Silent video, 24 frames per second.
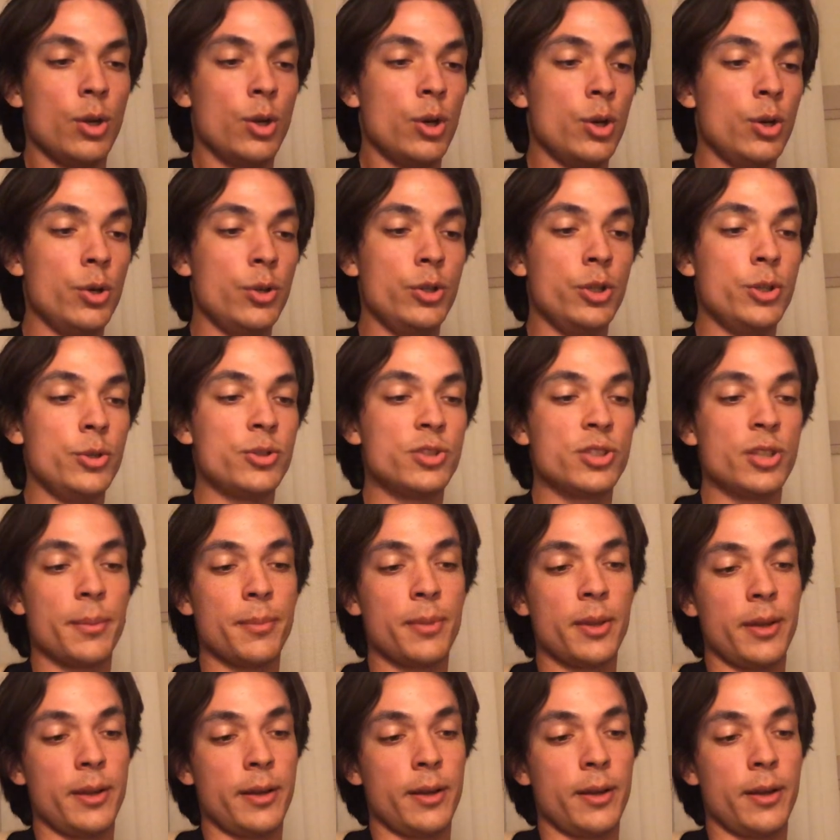who knew
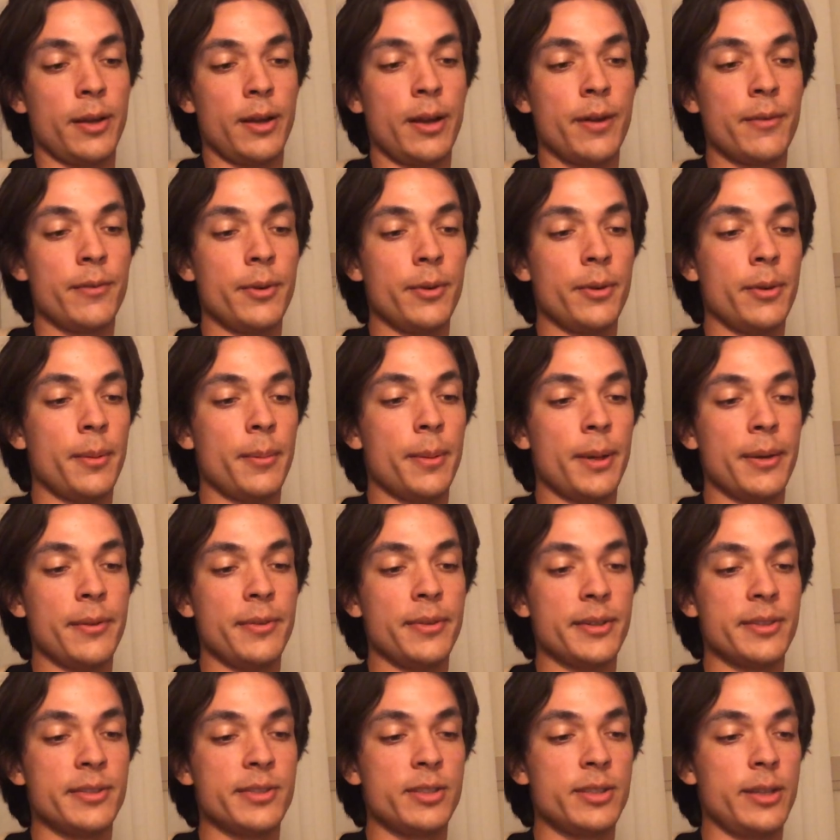something on every about
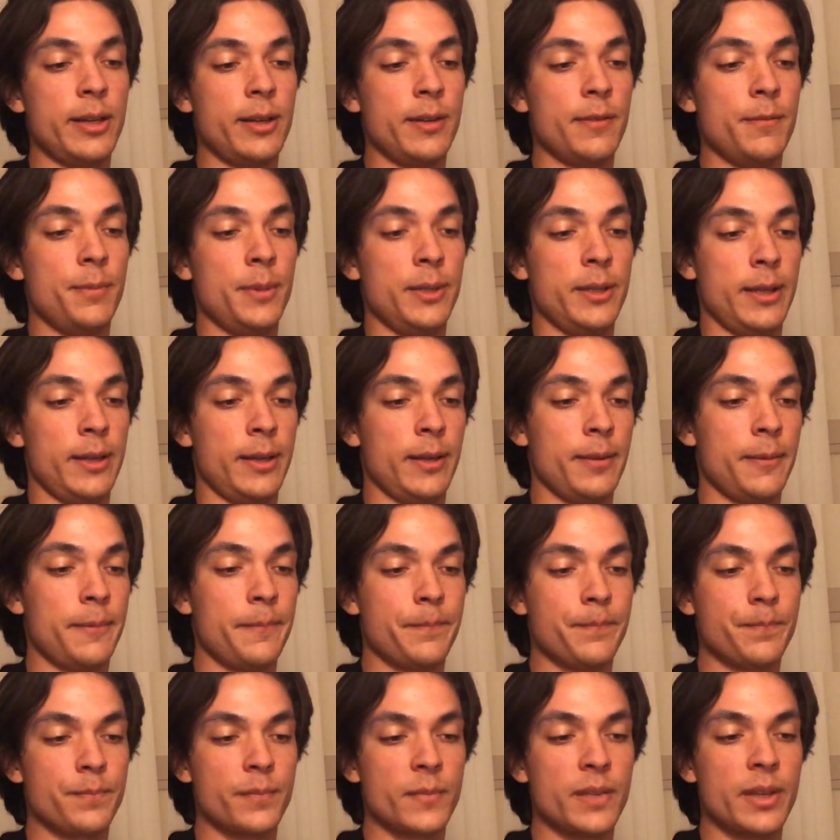this state of being.
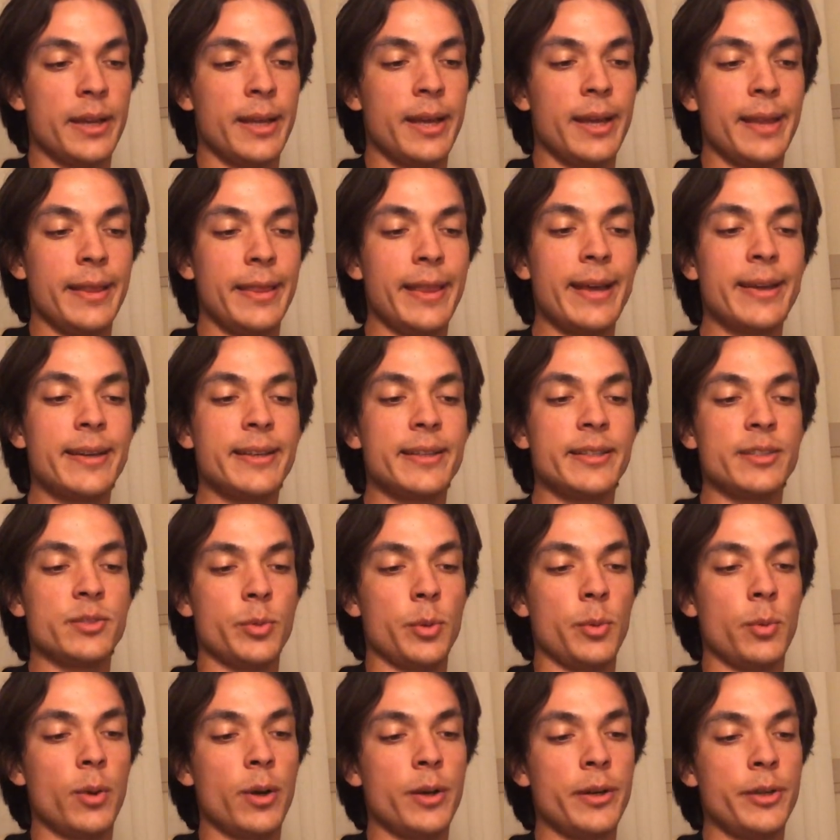That is, we
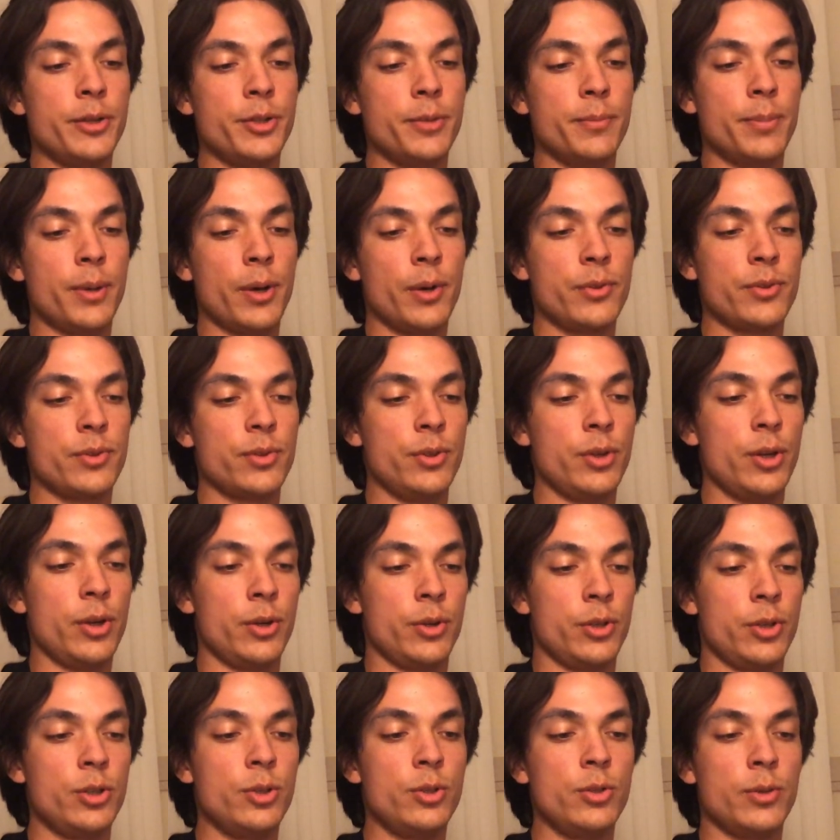wanted you both to know
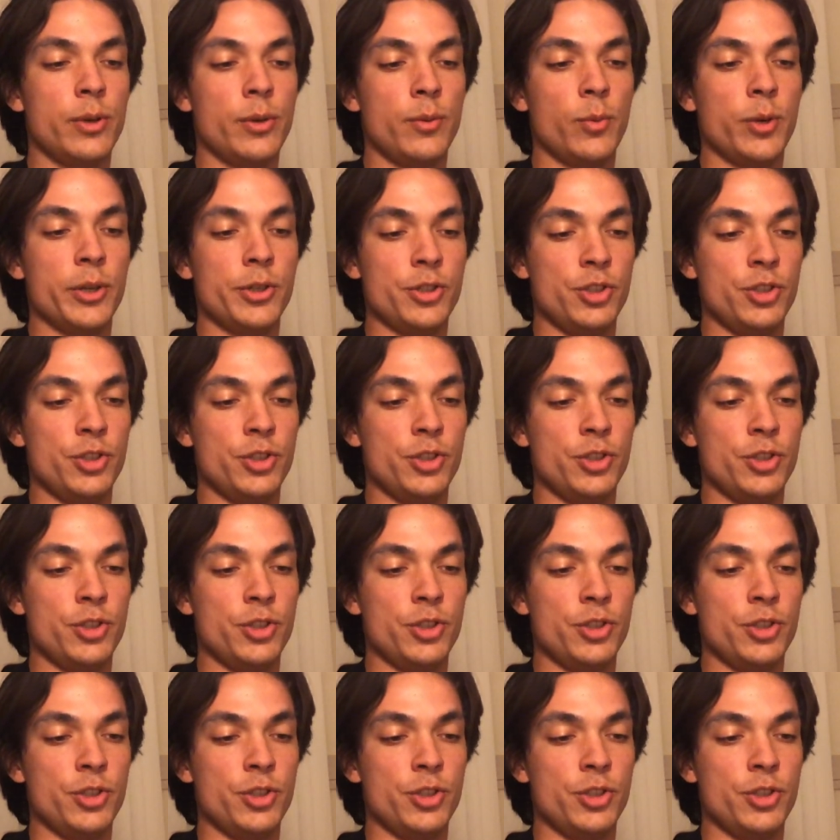who and what